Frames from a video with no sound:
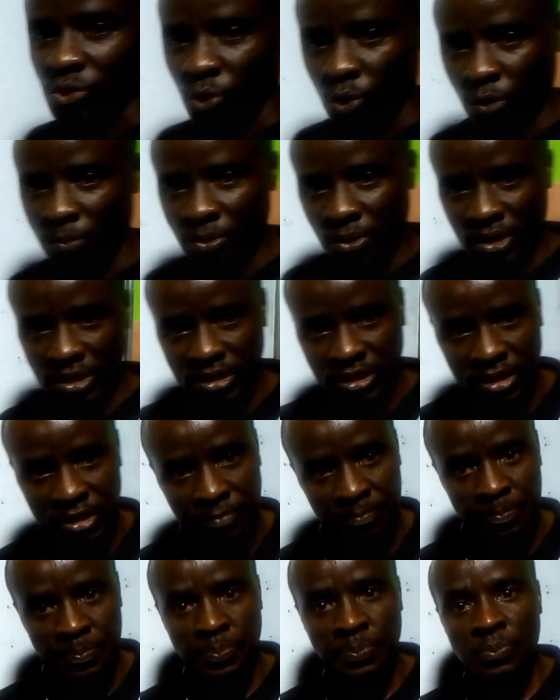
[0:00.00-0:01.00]
solubility?
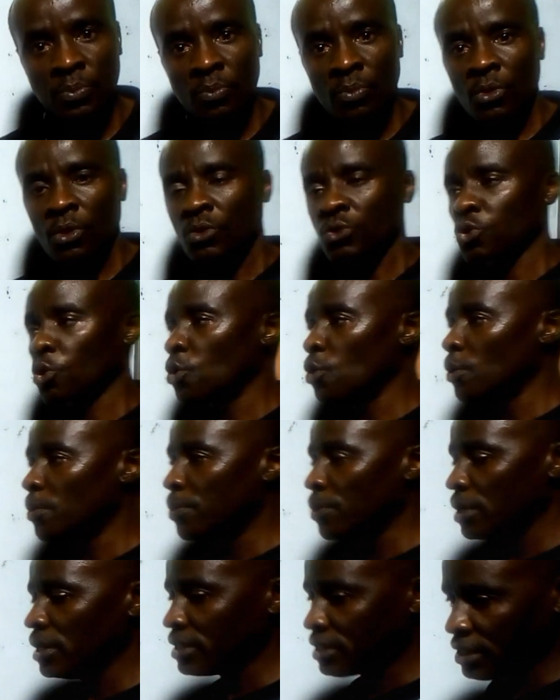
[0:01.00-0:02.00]

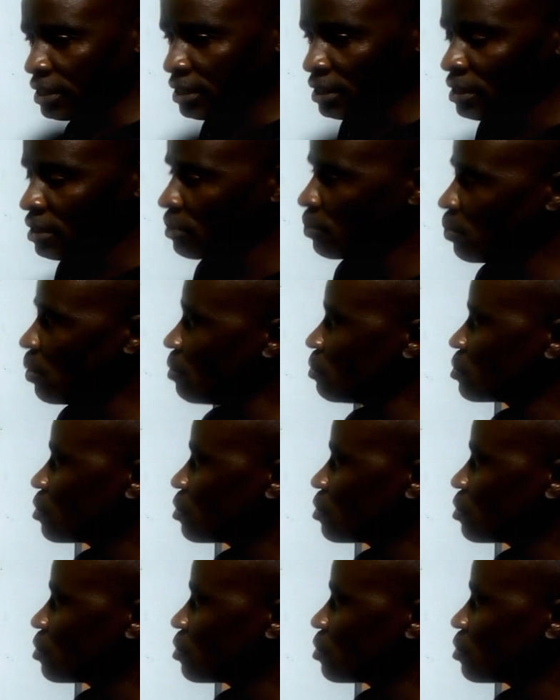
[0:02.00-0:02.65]
Solubility, when we